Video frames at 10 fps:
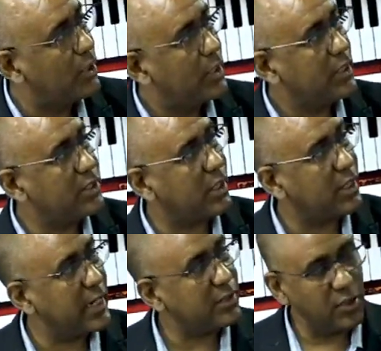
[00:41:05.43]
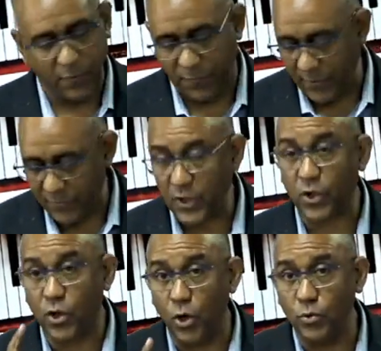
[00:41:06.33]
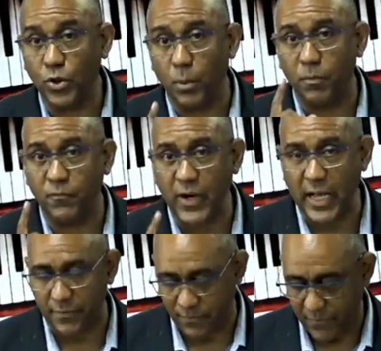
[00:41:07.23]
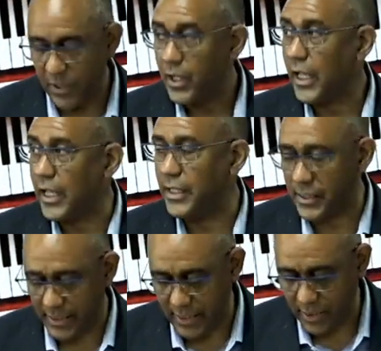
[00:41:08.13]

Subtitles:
is to get to the fifth, you count up 5 in the scale.